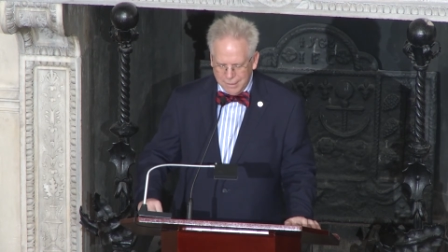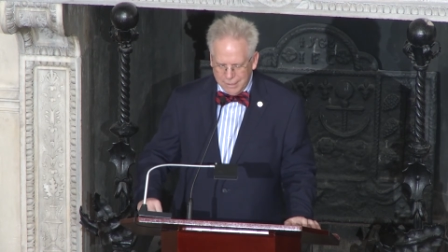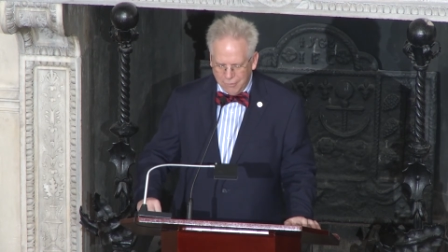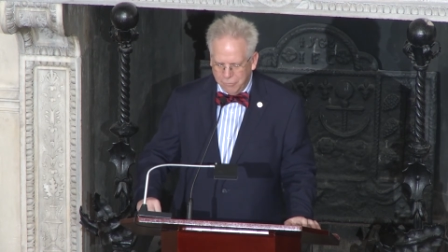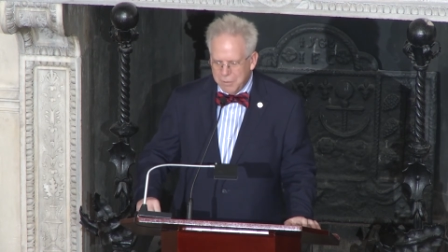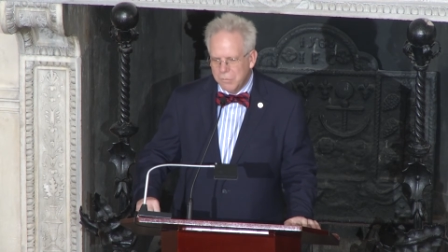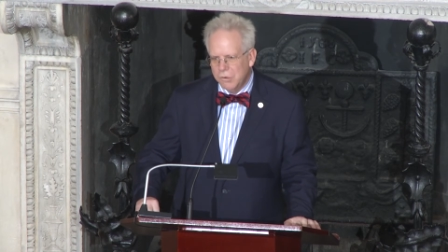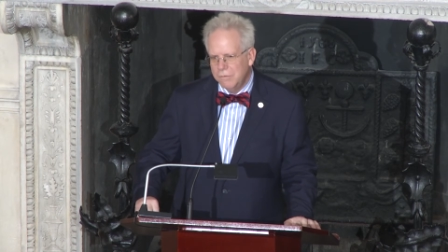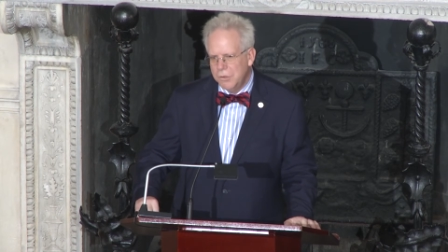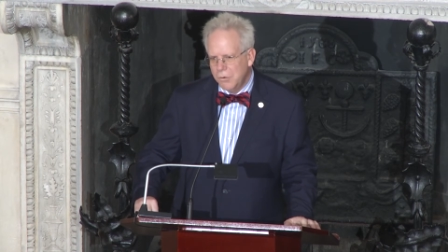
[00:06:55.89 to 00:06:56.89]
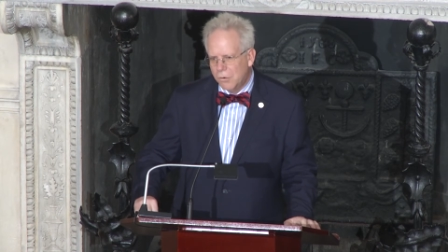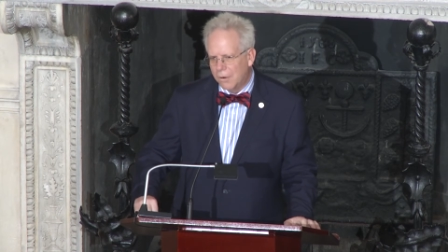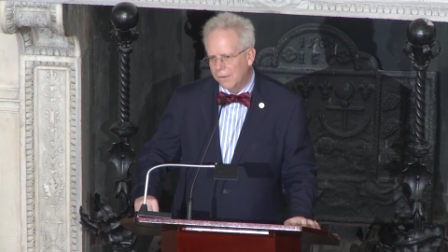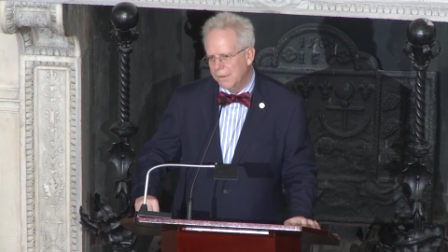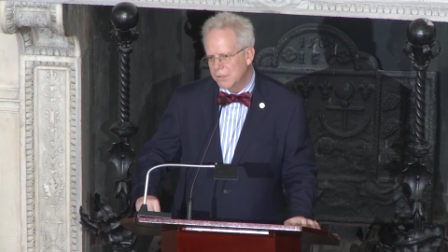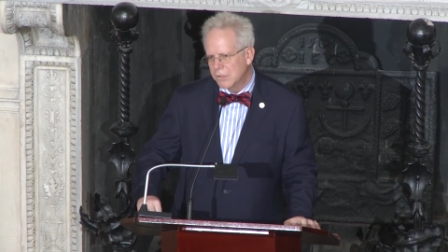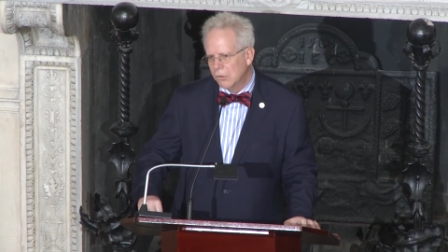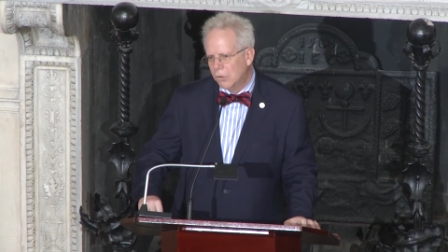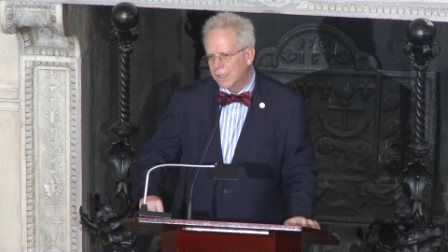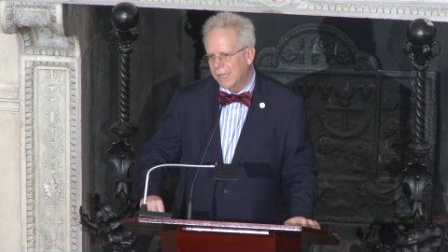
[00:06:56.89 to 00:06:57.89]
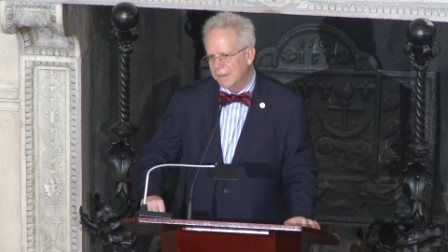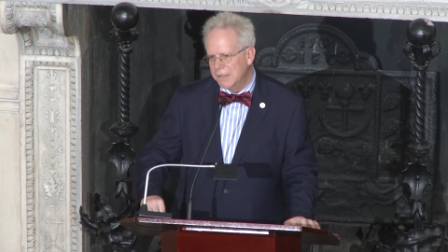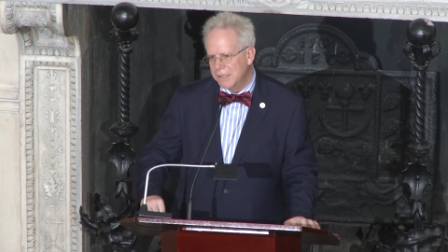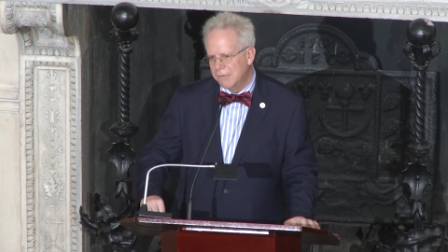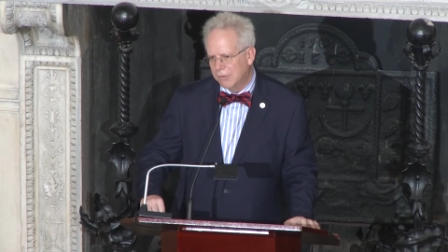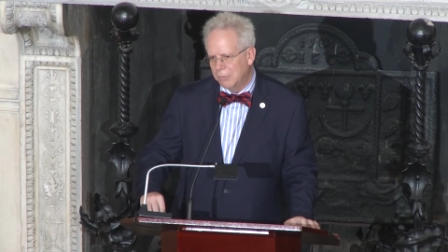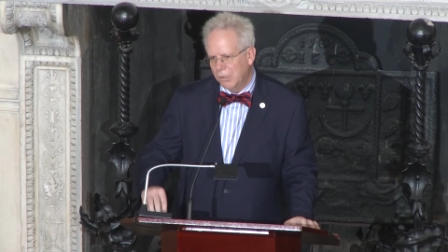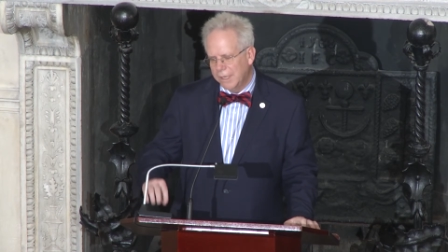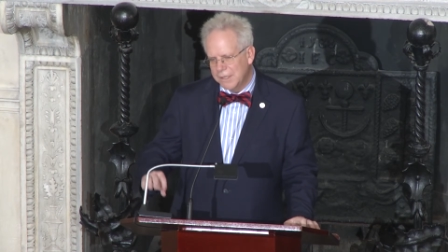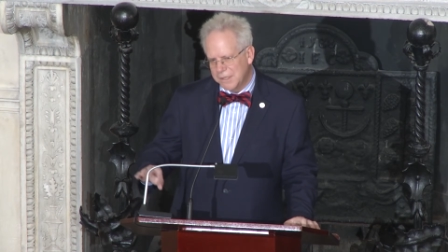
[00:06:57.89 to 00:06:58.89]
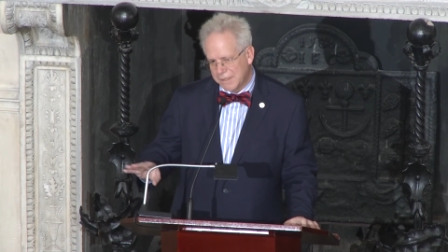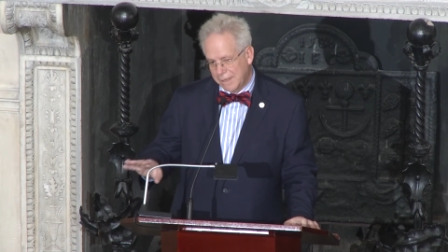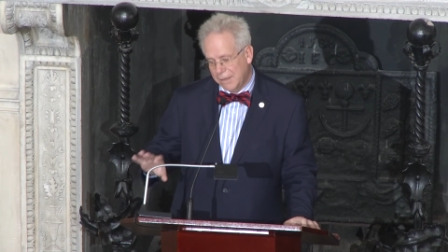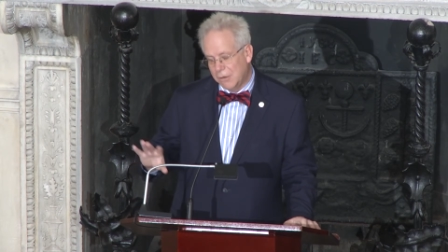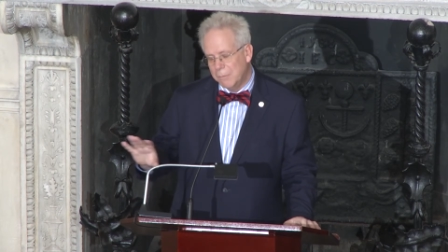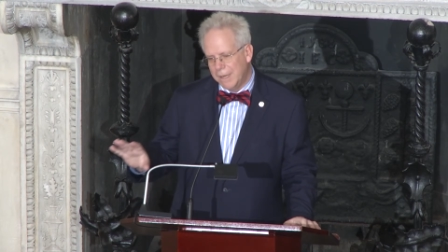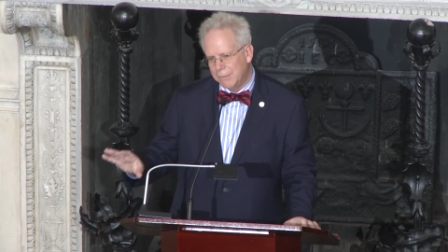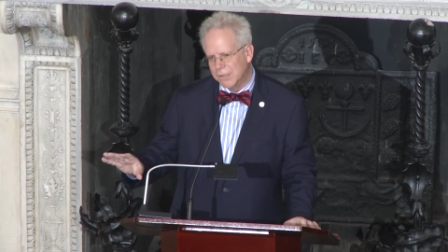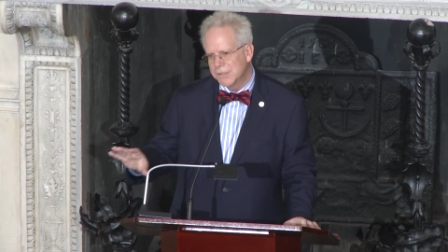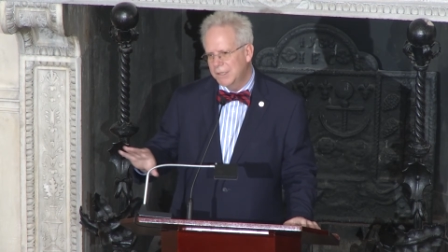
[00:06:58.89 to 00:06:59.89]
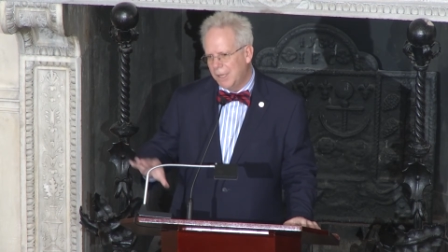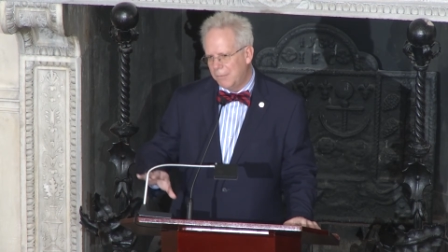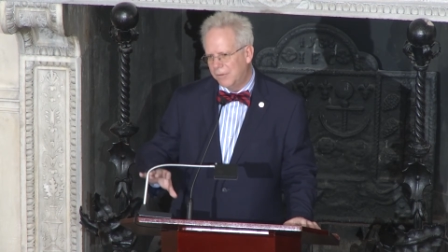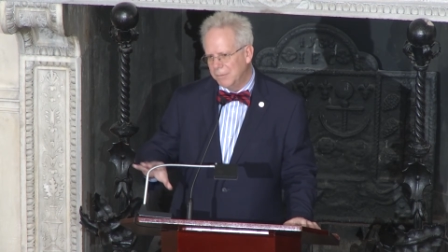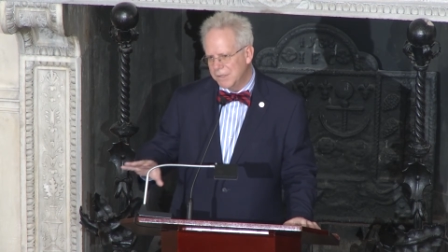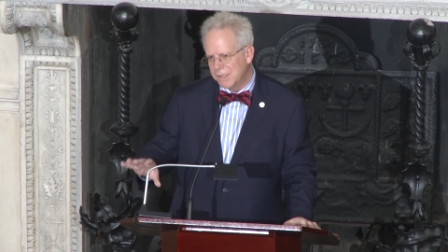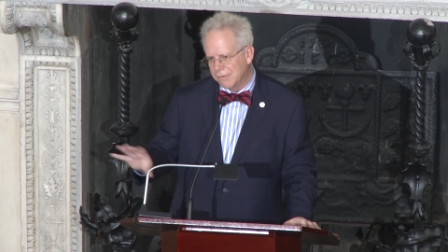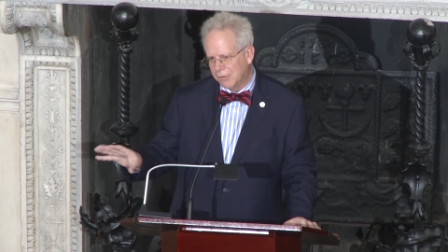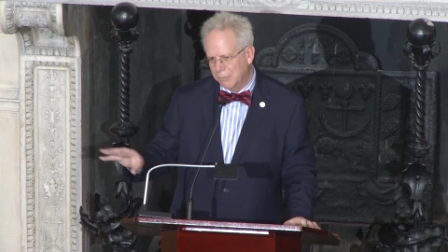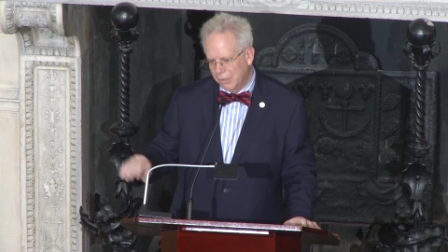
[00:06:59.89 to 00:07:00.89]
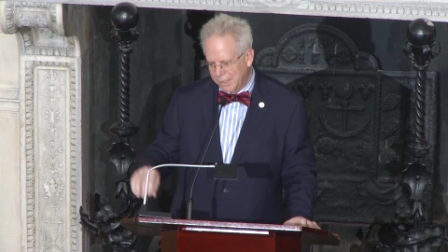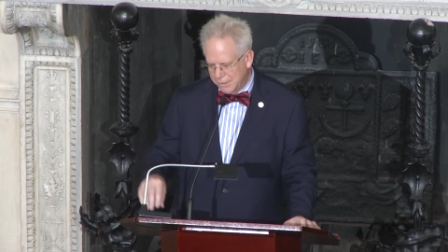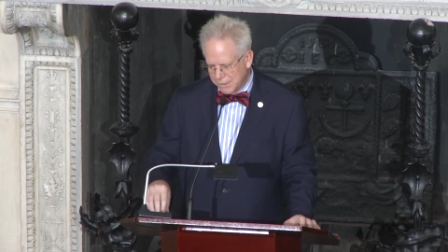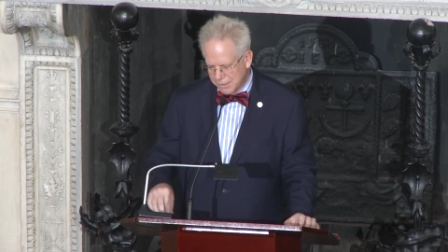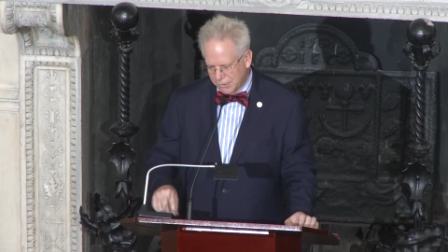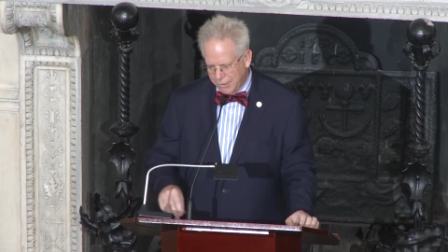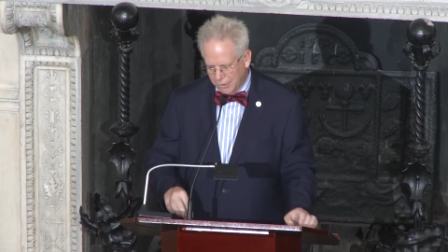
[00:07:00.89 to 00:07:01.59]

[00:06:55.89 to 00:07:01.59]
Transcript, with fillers: Now, if we move north and just look at these different places, and I know members come from these different places, so I